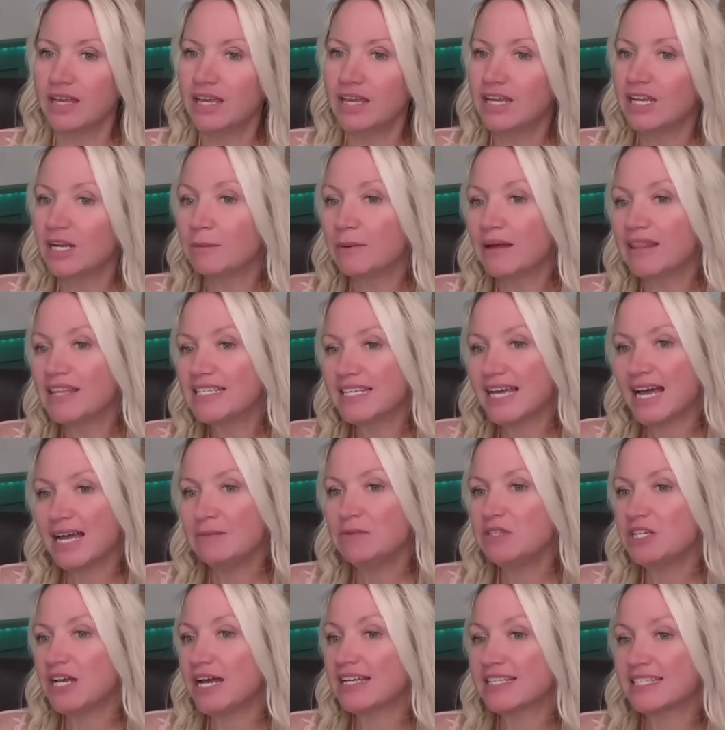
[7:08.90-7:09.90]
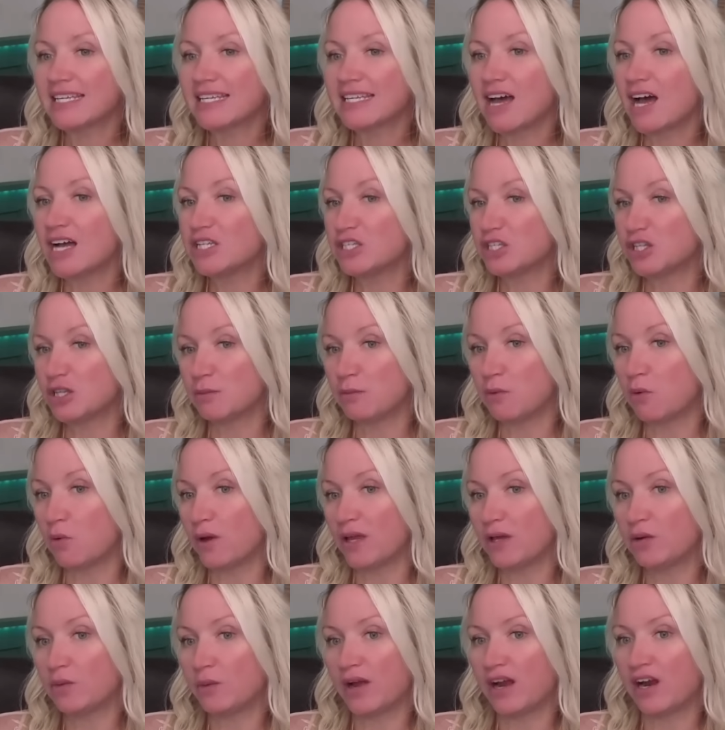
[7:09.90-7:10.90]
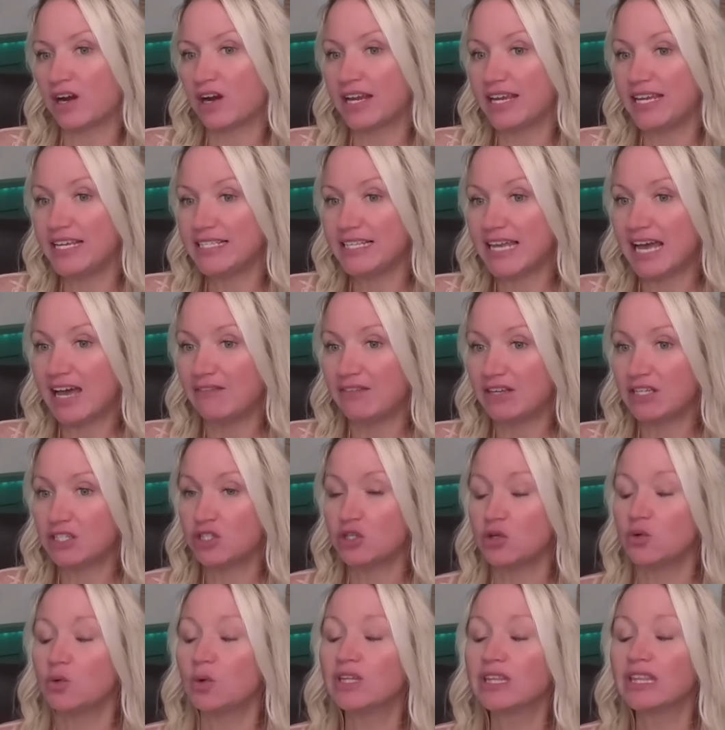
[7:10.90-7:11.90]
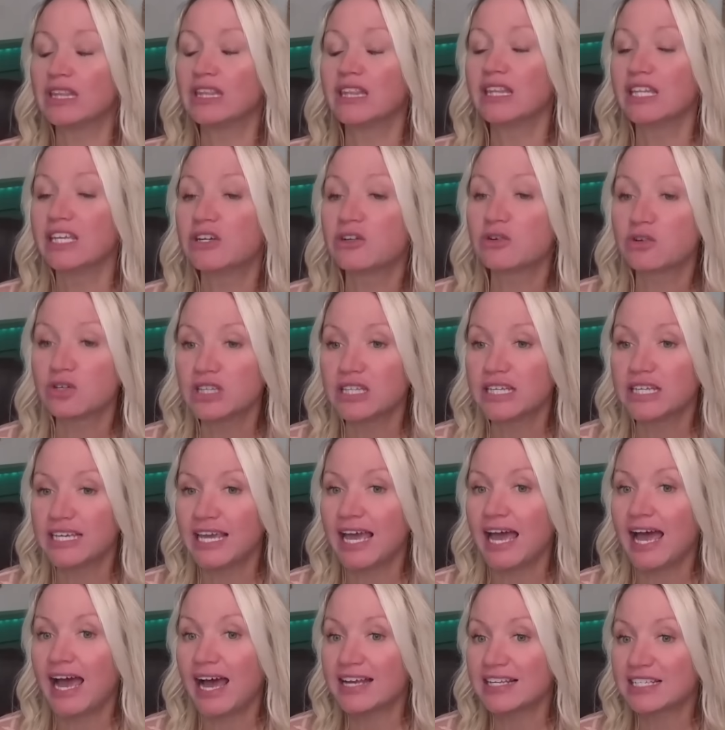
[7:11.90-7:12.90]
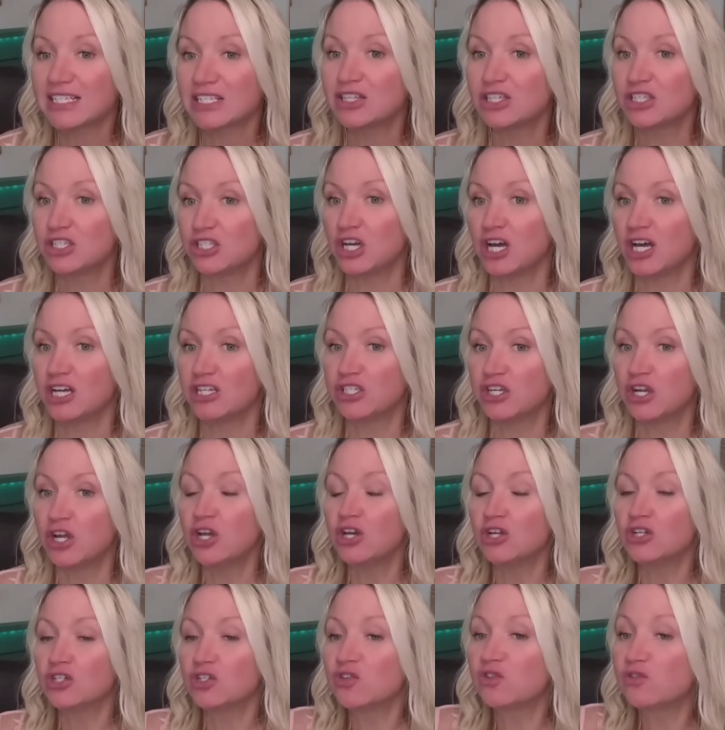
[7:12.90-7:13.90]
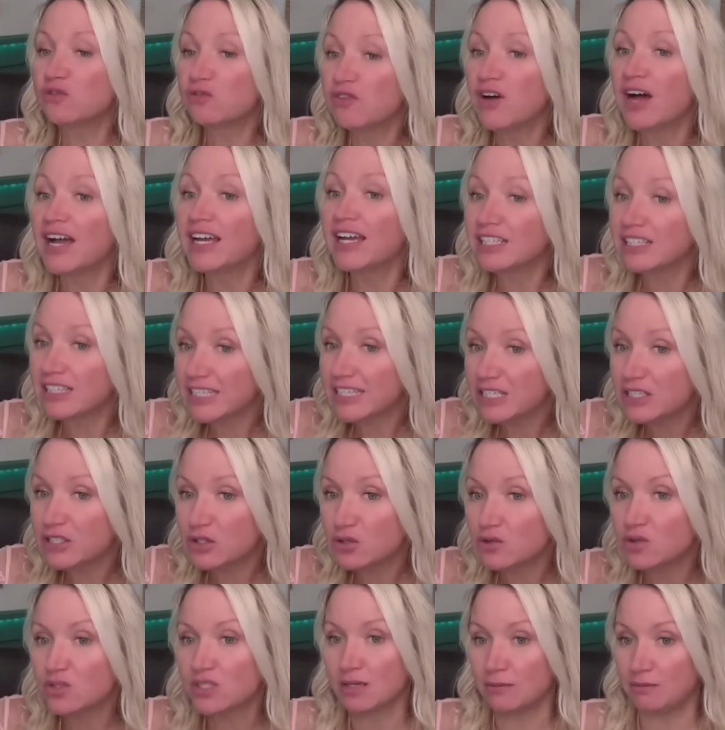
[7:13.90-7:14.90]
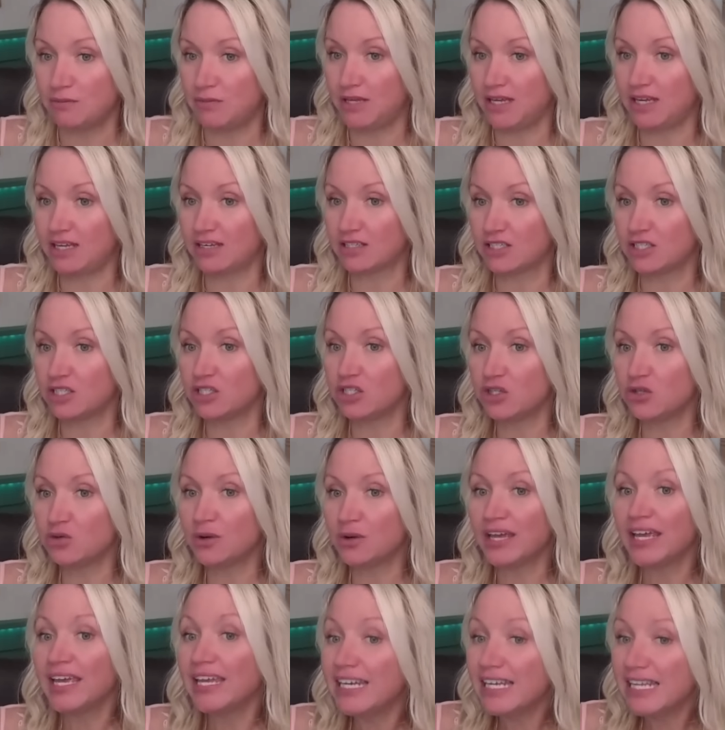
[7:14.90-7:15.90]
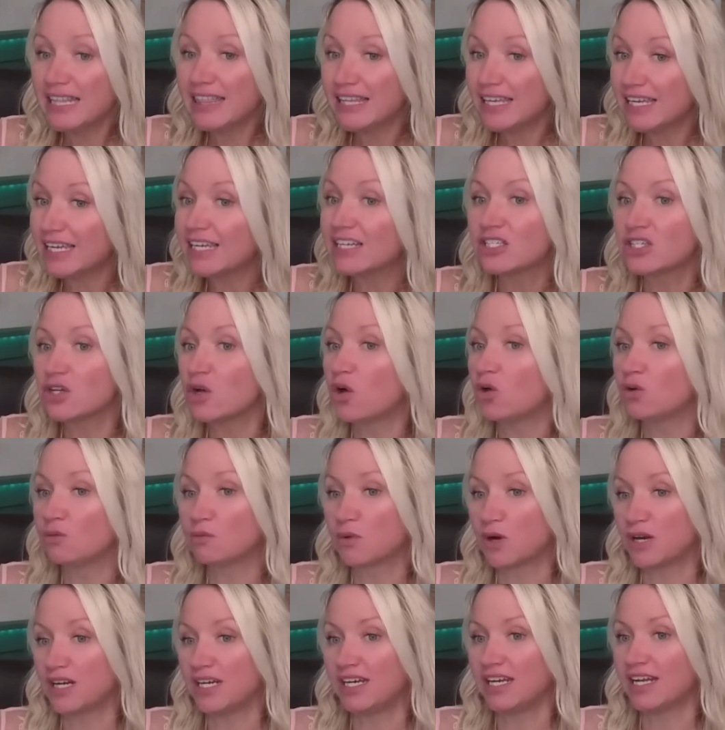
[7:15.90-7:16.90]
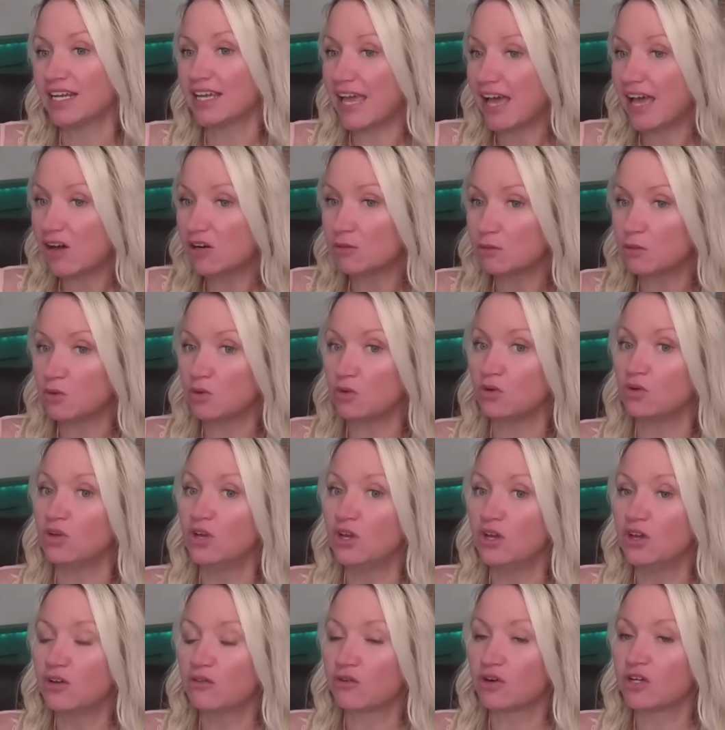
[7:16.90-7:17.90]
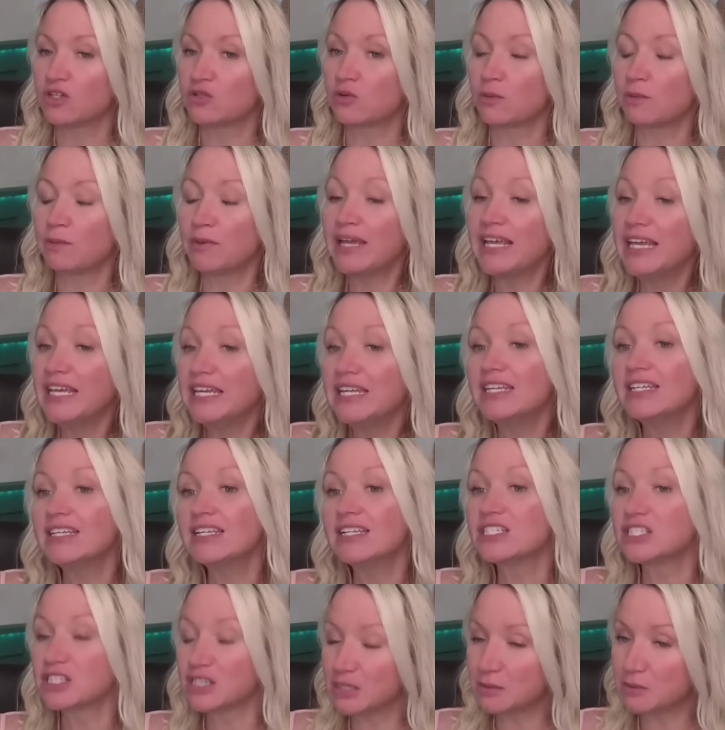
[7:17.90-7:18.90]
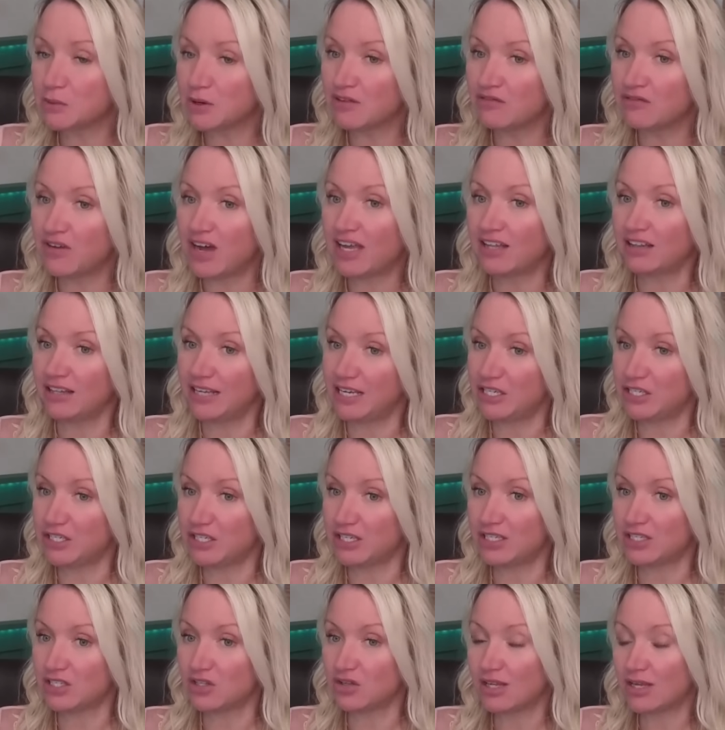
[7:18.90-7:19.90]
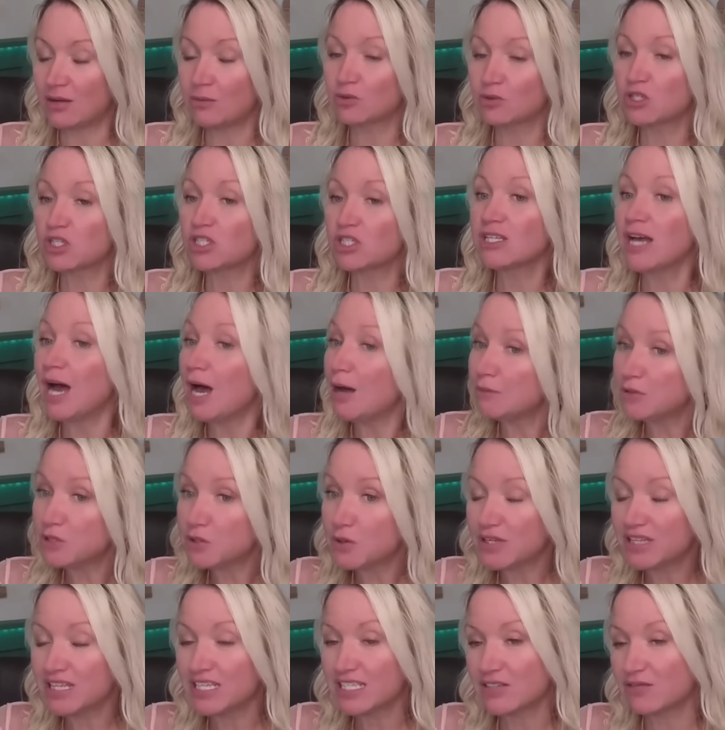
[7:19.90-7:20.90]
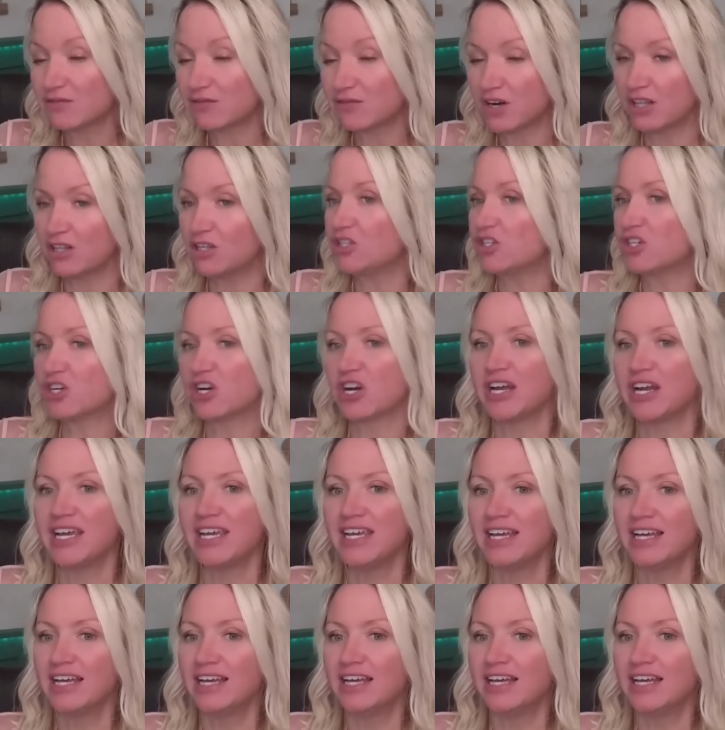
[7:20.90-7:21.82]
Now, by the time Jackson got to the point where he's having to literally ask the judge to finally do something, to do anything to hold Brennan accountable for his repeated deliberate violation so that he will stop doing this in front of the jury,